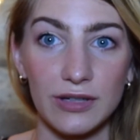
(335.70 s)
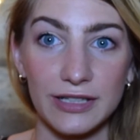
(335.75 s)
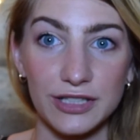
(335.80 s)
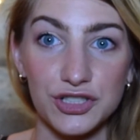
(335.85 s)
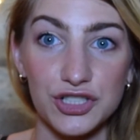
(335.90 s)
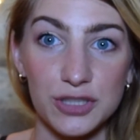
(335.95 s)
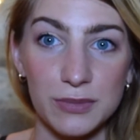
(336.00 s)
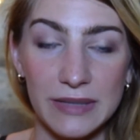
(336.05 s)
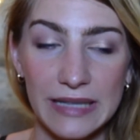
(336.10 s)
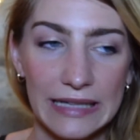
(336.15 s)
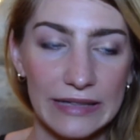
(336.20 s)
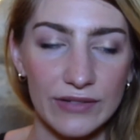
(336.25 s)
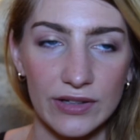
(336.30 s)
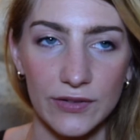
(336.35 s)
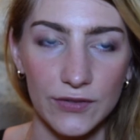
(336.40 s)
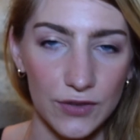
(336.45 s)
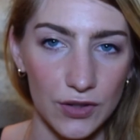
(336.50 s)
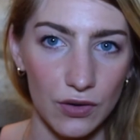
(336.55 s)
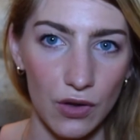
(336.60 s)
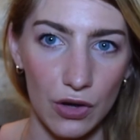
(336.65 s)
she's been
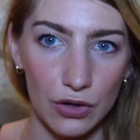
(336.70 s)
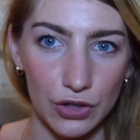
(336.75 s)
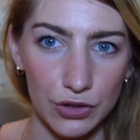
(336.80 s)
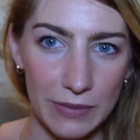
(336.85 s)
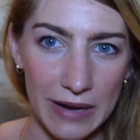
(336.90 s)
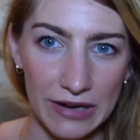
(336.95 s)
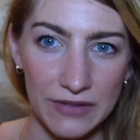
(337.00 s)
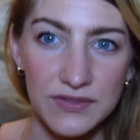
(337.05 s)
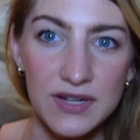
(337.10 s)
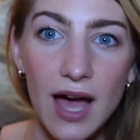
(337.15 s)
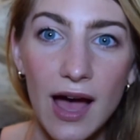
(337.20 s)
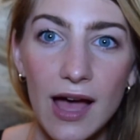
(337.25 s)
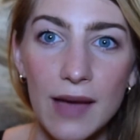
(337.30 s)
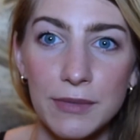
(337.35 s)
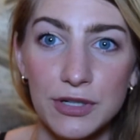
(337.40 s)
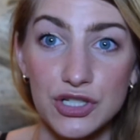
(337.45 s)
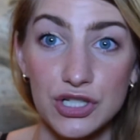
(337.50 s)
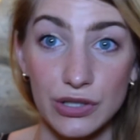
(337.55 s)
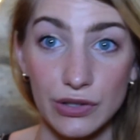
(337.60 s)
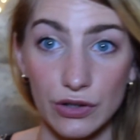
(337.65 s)
living for a longer amount of
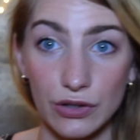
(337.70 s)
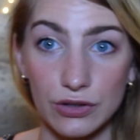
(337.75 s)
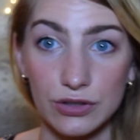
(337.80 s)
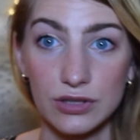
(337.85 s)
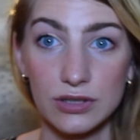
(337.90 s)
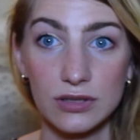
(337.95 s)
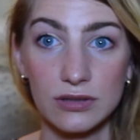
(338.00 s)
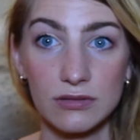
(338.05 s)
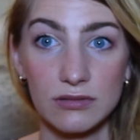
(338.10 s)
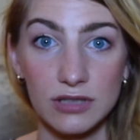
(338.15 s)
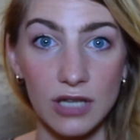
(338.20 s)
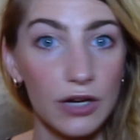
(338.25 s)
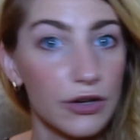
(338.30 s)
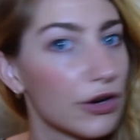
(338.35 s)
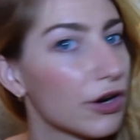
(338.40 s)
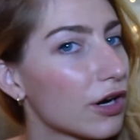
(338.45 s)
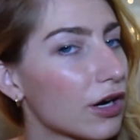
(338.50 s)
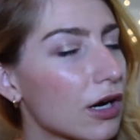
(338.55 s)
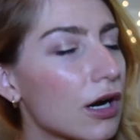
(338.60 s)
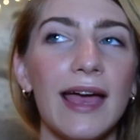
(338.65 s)
time, but she looks
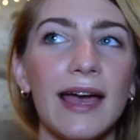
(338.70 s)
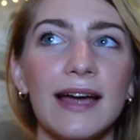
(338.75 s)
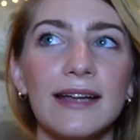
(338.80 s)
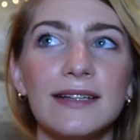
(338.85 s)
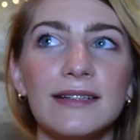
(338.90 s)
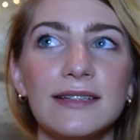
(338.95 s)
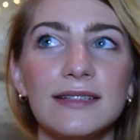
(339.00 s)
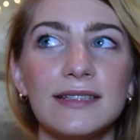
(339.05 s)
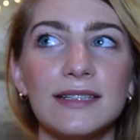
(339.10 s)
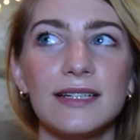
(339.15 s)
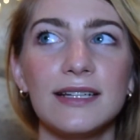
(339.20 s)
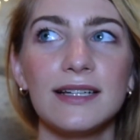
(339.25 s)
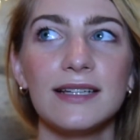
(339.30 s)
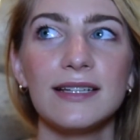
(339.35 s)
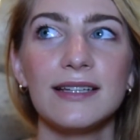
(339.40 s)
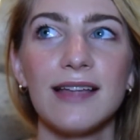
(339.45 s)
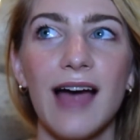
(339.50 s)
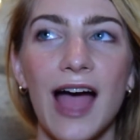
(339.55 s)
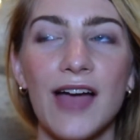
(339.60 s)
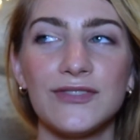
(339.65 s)
younger. And
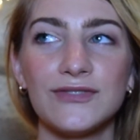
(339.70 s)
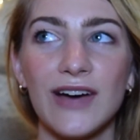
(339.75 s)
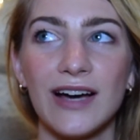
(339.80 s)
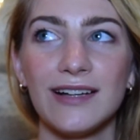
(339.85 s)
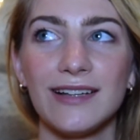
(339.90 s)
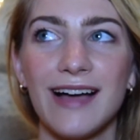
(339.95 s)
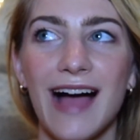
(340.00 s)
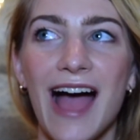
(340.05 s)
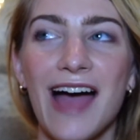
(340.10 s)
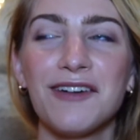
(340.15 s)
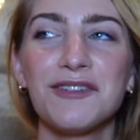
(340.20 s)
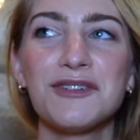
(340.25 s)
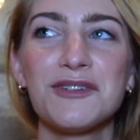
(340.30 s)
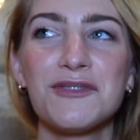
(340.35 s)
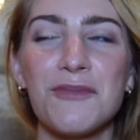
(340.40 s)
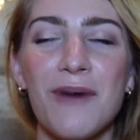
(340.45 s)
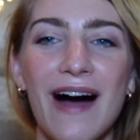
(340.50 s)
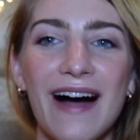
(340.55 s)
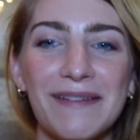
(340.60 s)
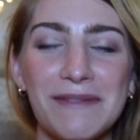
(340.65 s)
I felt, I don't
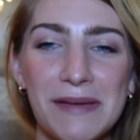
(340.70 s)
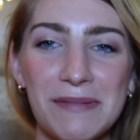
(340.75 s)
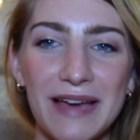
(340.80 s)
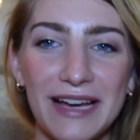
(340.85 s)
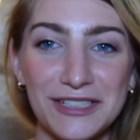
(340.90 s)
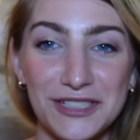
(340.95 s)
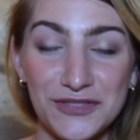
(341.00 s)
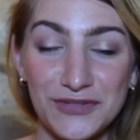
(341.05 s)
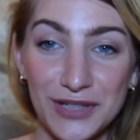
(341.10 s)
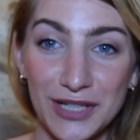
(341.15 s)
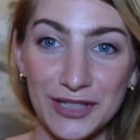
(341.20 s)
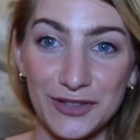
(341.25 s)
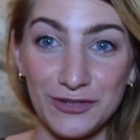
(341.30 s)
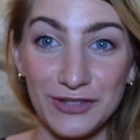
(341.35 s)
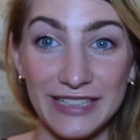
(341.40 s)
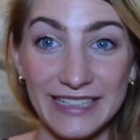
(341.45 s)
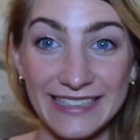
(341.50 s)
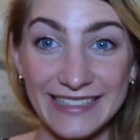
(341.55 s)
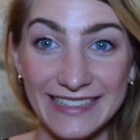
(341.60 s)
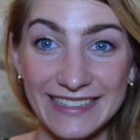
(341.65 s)
know why, maybe I just feel
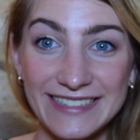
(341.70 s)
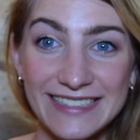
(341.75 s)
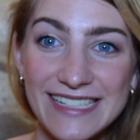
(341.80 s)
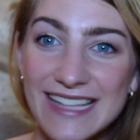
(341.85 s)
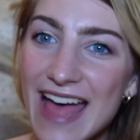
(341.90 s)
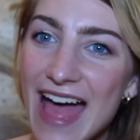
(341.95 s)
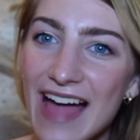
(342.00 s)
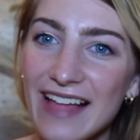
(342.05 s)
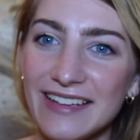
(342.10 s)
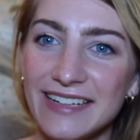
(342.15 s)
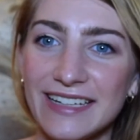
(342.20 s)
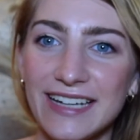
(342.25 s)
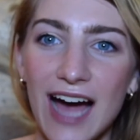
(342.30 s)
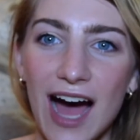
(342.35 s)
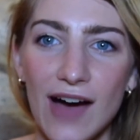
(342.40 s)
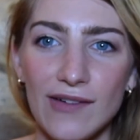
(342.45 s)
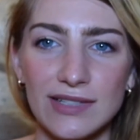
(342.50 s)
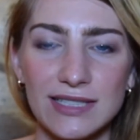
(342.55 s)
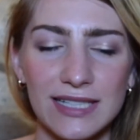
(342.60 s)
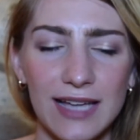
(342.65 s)
relating to that.
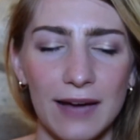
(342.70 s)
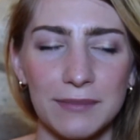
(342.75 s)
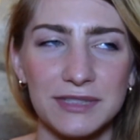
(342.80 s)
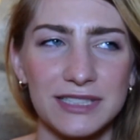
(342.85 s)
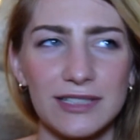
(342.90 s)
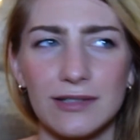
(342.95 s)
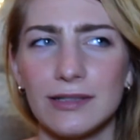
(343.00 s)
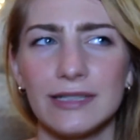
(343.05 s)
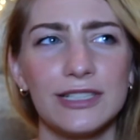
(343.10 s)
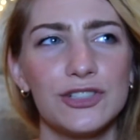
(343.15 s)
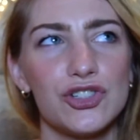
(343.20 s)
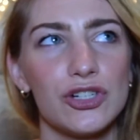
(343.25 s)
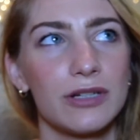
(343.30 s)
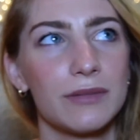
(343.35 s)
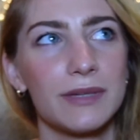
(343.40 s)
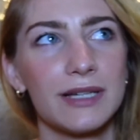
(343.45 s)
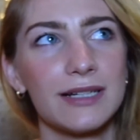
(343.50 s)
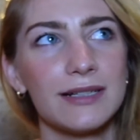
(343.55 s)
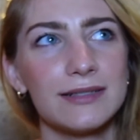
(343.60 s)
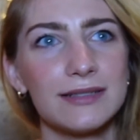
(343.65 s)
Obviously I'm still
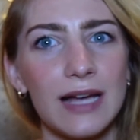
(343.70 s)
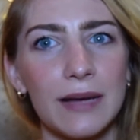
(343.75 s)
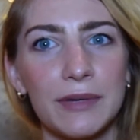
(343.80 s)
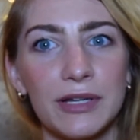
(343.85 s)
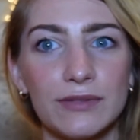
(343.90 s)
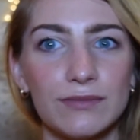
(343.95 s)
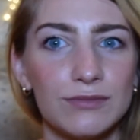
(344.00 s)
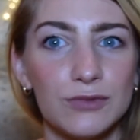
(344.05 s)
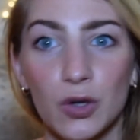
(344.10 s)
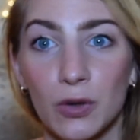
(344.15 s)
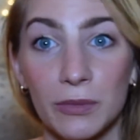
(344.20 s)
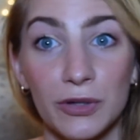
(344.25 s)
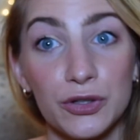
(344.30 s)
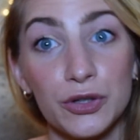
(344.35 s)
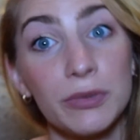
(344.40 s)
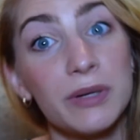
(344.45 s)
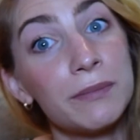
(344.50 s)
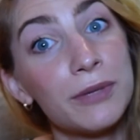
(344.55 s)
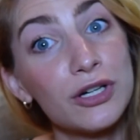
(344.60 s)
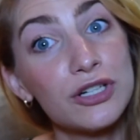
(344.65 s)
aging because I'm a normal
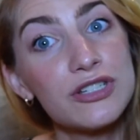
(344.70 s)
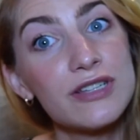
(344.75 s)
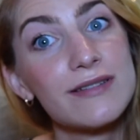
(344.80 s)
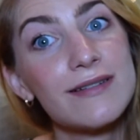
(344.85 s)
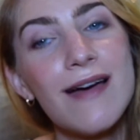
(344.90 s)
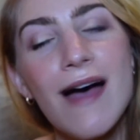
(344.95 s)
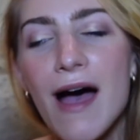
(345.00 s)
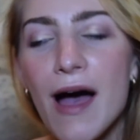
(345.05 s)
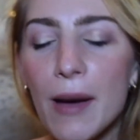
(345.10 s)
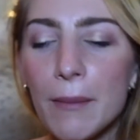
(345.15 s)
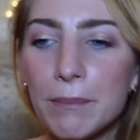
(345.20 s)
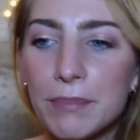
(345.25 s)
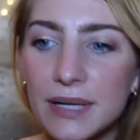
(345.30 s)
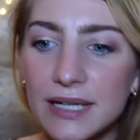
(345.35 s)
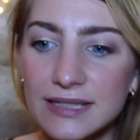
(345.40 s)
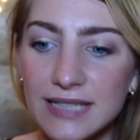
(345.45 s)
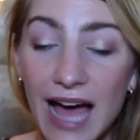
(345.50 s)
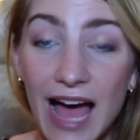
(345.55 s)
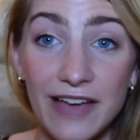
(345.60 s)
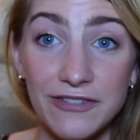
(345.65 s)
human person,
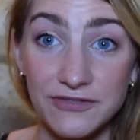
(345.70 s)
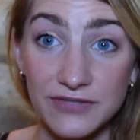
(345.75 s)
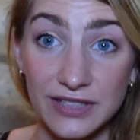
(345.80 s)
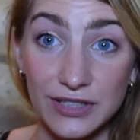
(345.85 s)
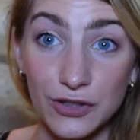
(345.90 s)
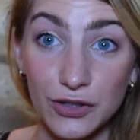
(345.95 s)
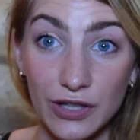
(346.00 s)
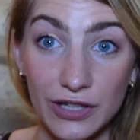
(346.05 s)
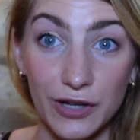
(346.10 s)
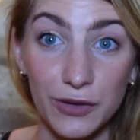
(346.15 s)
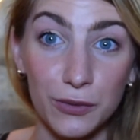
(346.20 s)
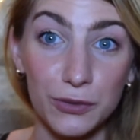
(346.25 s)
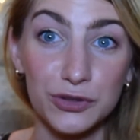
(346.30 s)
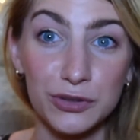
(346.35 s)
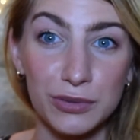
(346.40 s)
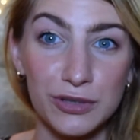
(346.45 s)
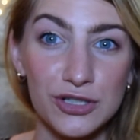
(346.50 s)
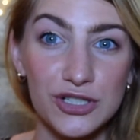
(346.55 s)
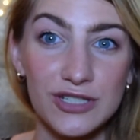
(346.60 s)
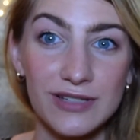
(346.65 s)
but I feel like an
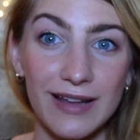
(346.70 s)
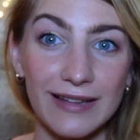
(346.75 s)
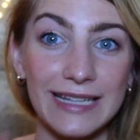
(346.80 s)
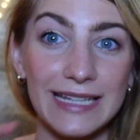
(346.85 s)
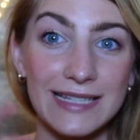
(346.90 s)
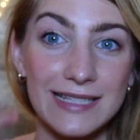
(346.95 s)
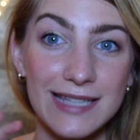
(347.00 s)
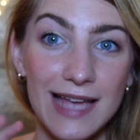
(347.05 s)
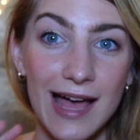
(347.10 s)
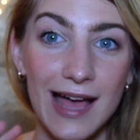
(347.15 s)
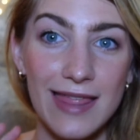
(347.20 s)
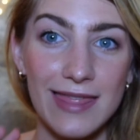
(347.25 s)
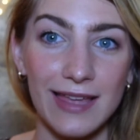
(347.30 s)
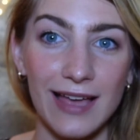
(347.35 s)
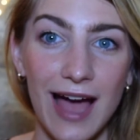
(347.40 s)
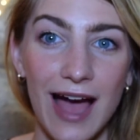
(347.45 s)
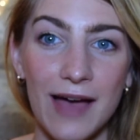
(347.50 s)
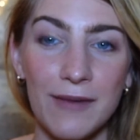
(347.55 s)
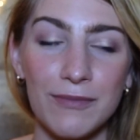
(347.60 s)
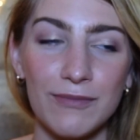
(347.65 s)
older person on the inside.
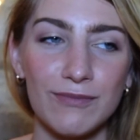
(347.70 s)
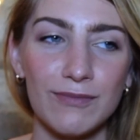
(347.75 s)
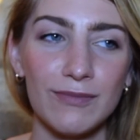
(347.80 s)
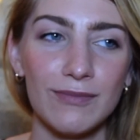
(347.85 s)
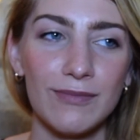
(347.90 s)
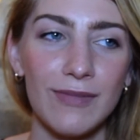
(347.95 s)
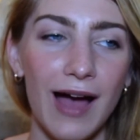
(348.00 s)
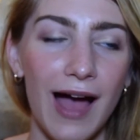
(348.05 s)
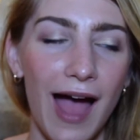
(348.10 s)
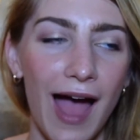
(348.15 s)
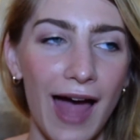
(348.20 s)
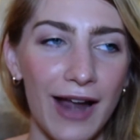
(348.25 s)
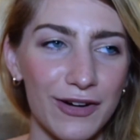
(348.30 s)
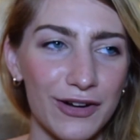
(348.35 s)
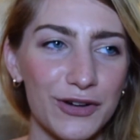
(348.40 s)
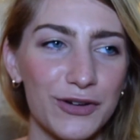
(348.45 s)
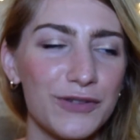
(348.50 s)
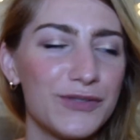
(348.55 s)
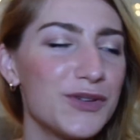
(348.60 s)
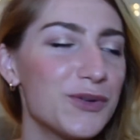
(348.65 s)
I don't
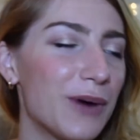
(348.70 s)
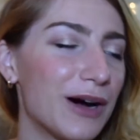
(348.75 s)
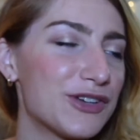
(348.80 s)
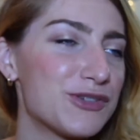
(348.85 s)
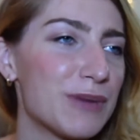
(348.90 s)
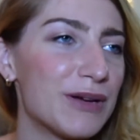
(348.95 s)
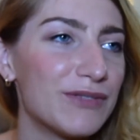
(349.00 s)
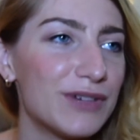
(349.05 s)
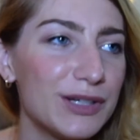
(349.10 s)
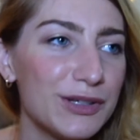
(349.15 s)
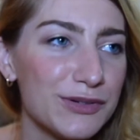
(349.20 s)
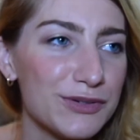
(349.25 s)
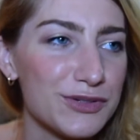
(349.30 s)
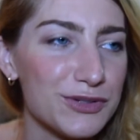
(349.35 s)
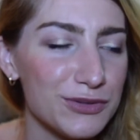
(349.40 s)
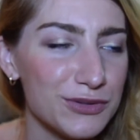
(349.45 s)
know, if you watch my videos,